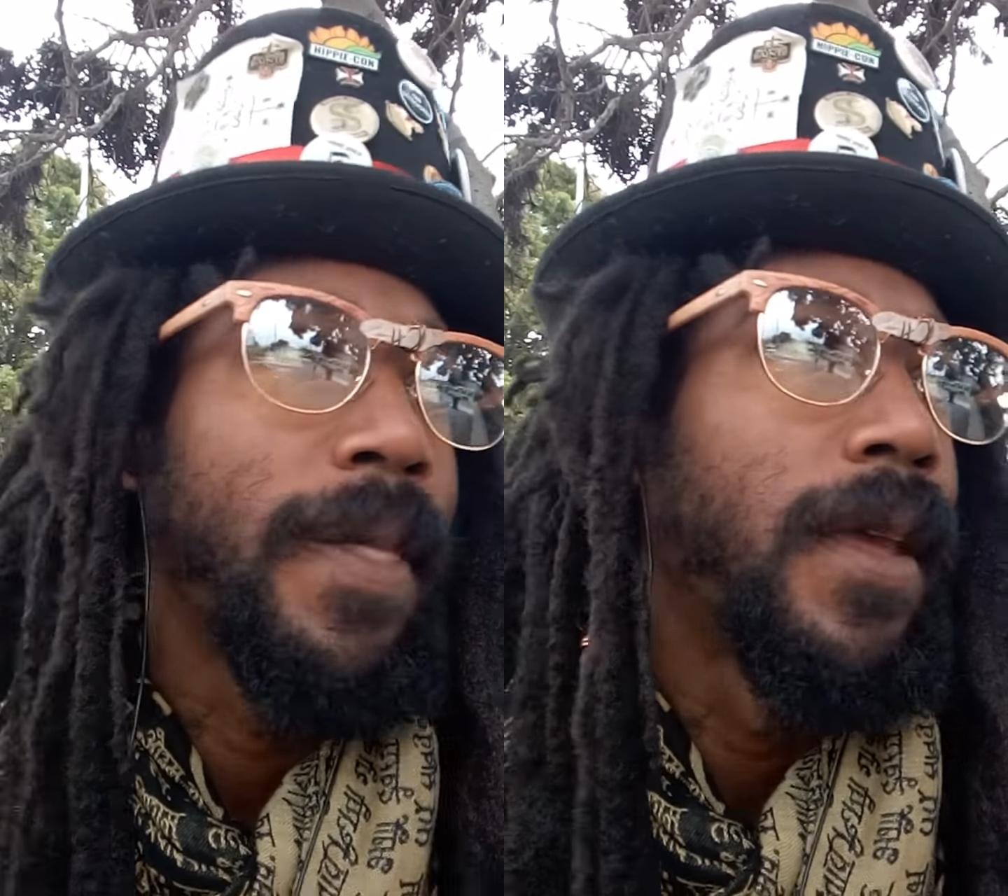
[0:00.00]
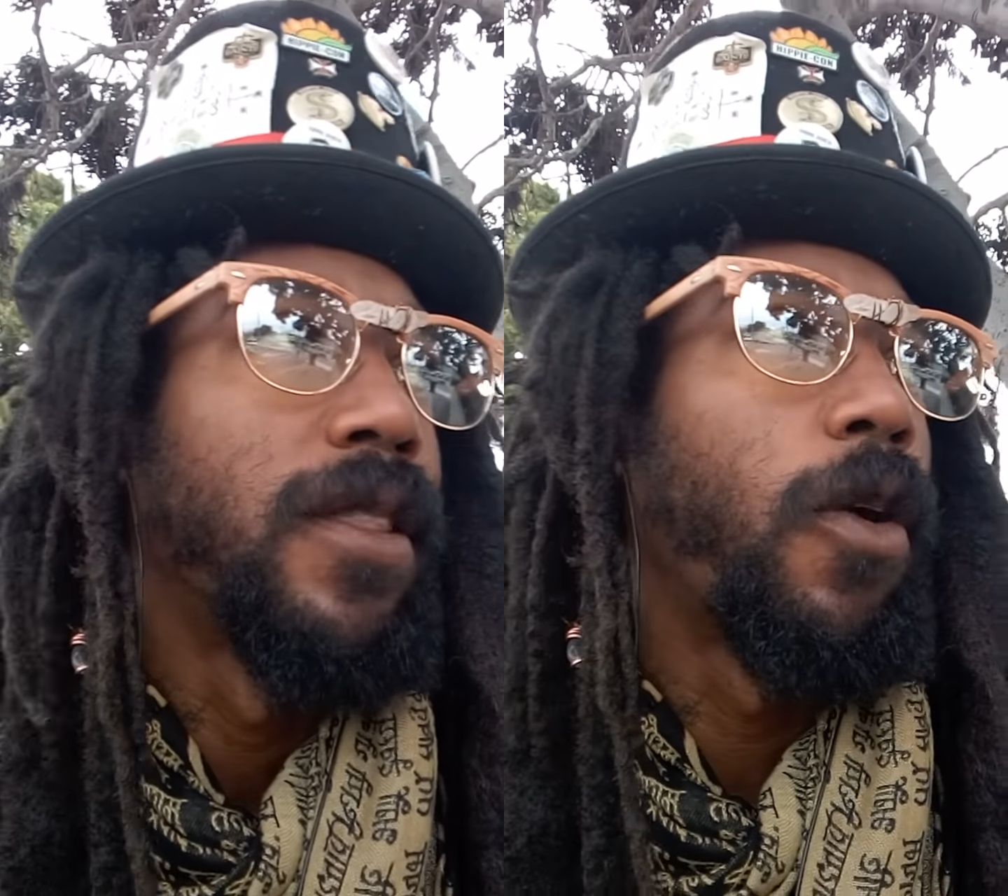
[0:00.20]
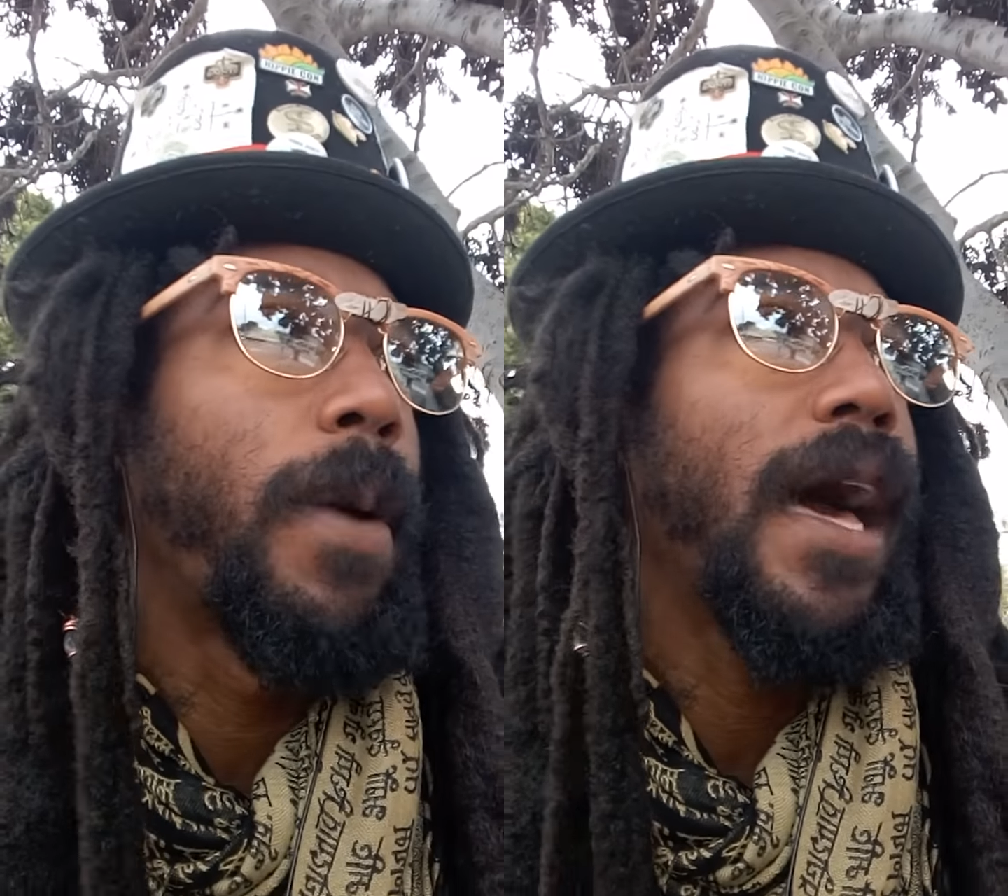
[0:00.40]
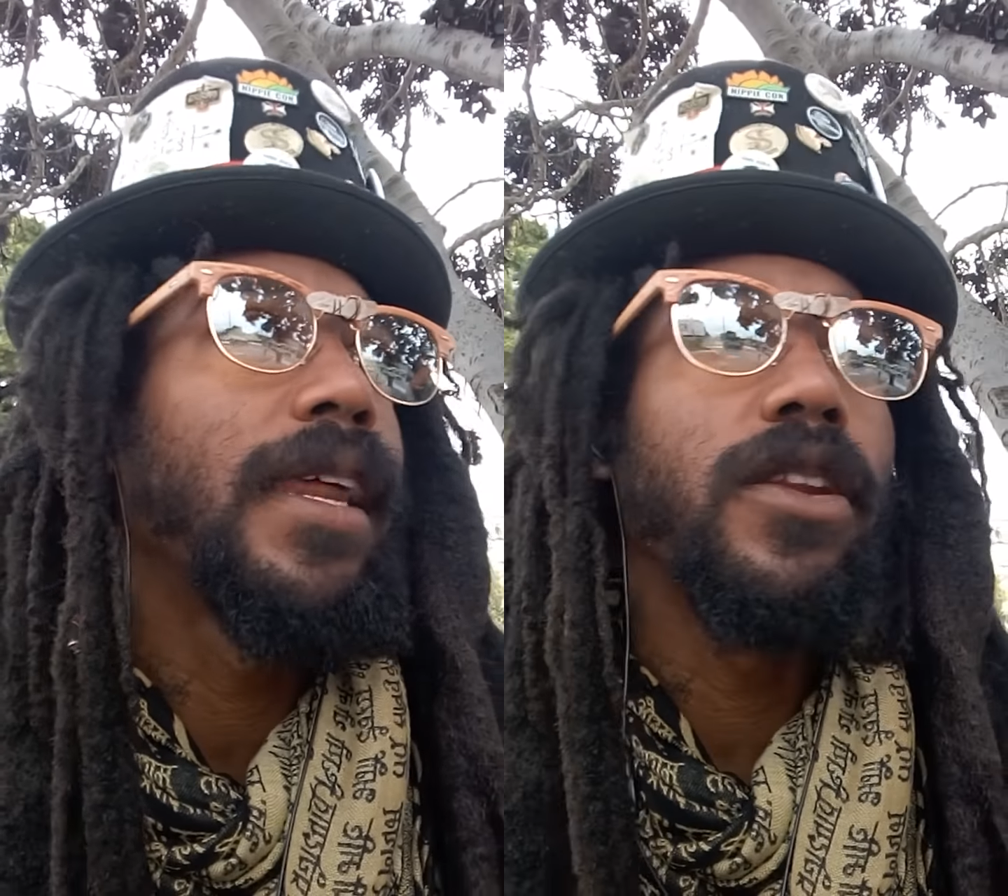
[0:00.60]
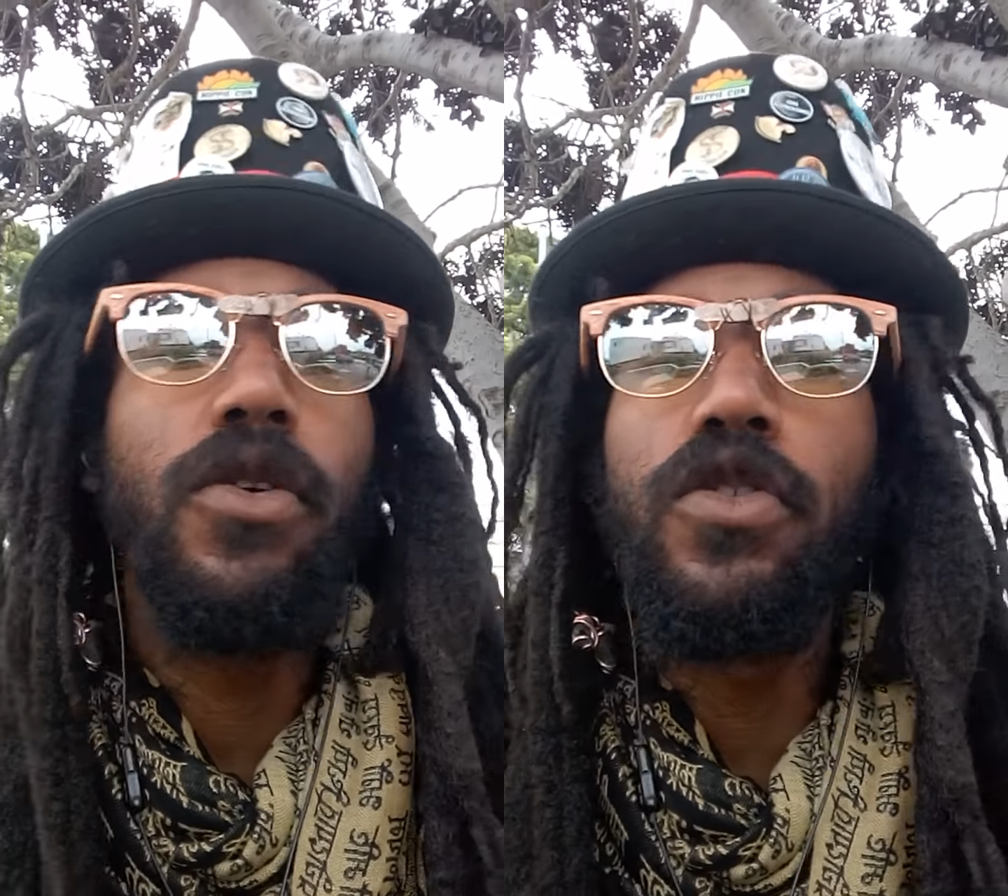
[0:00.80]
nobody
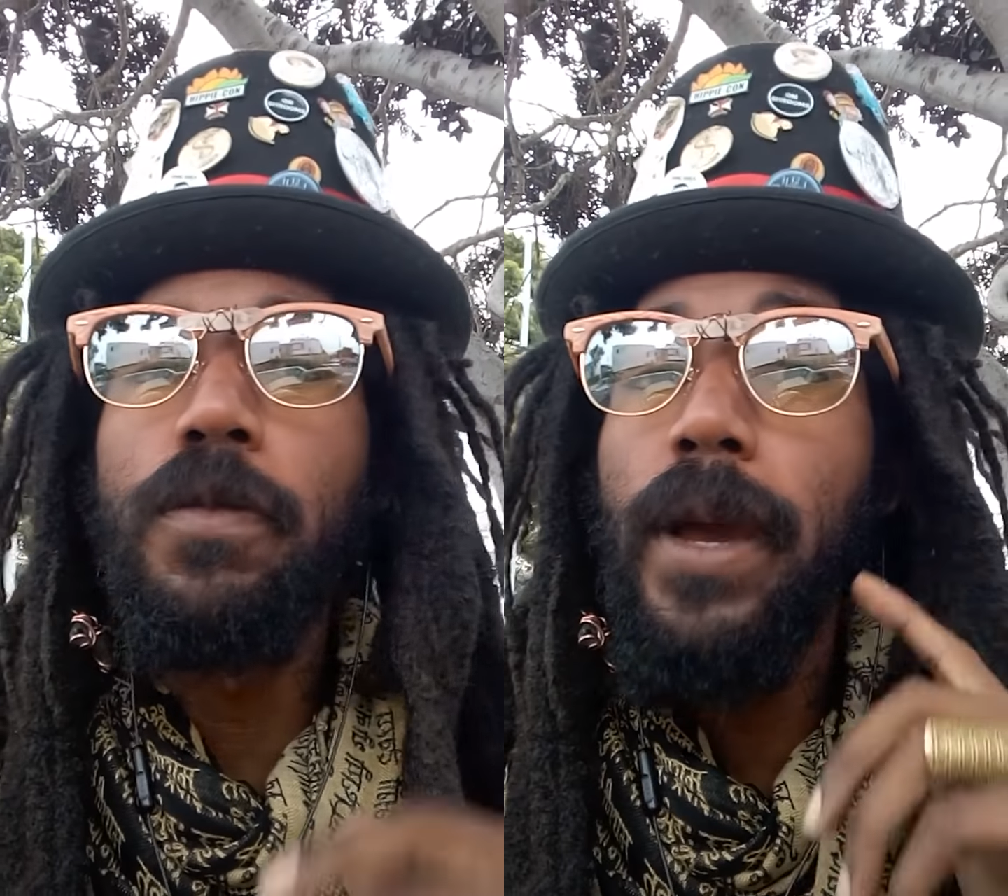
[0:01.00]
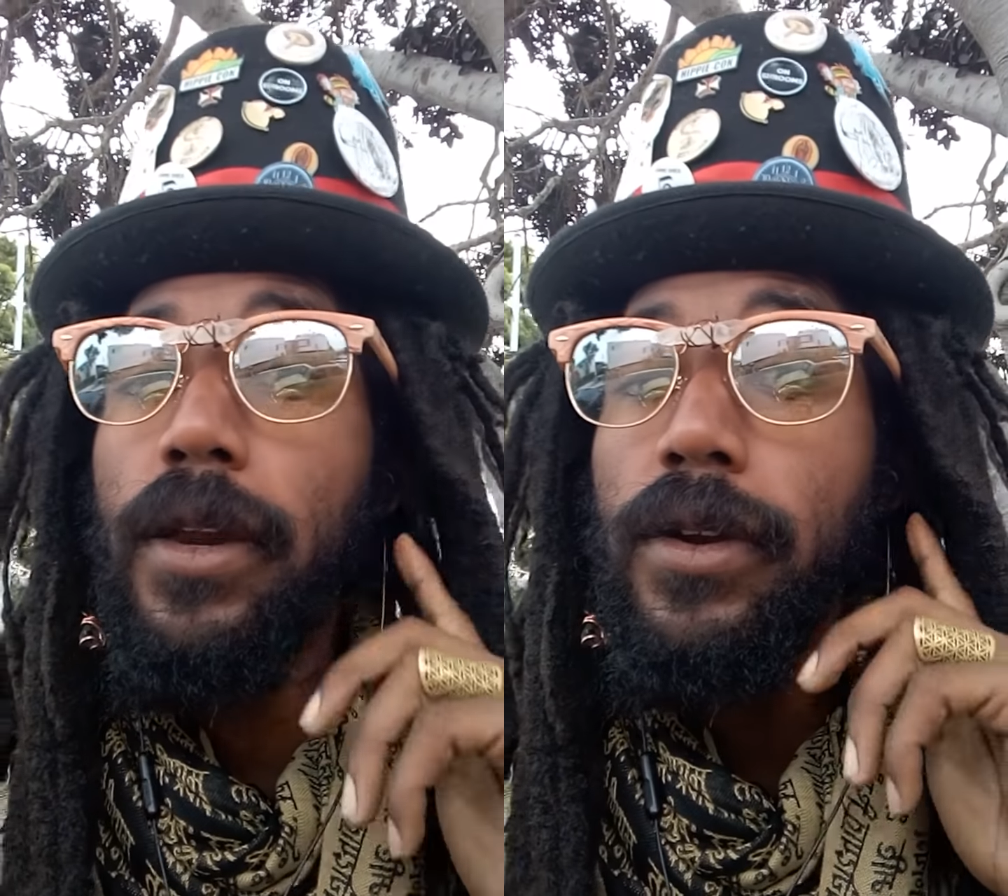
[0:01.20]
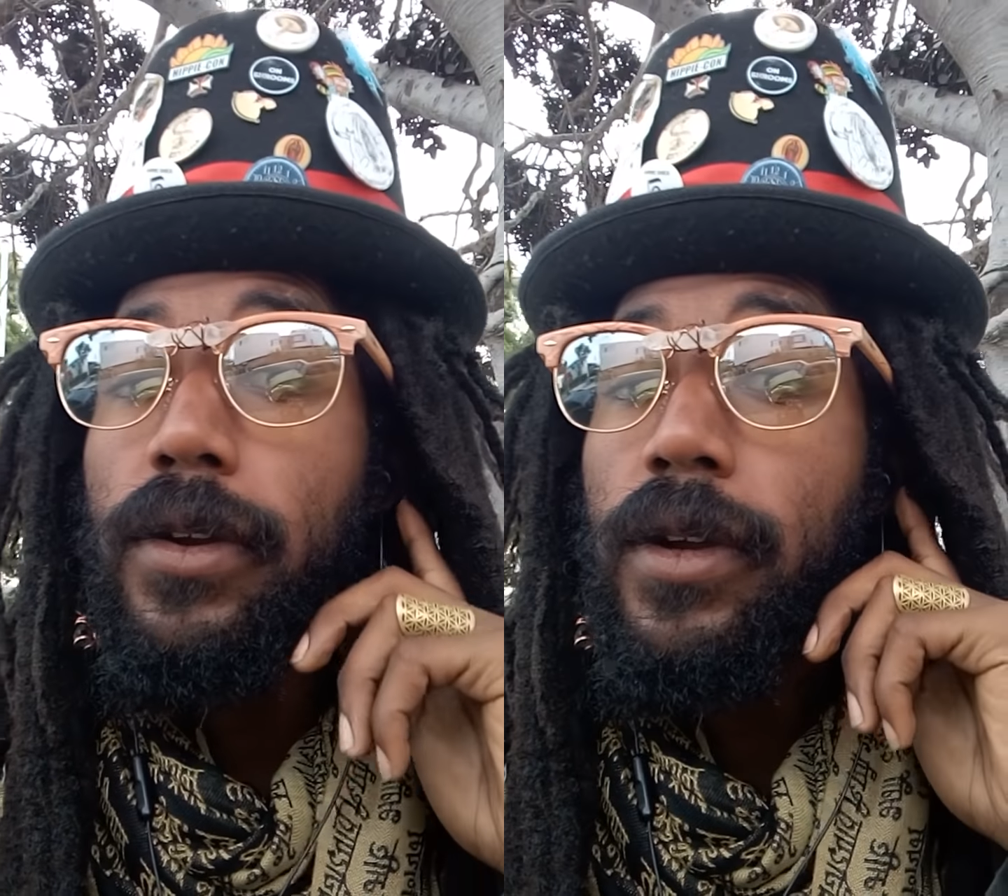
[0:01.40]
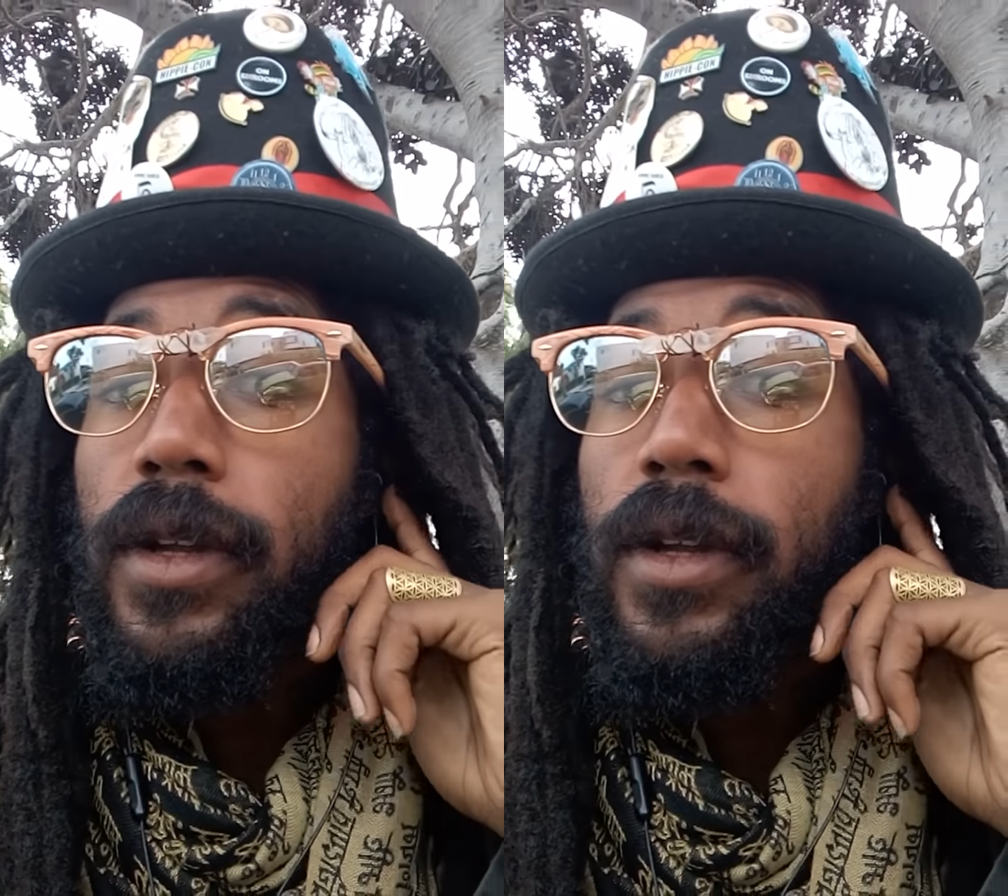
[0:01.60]
knows better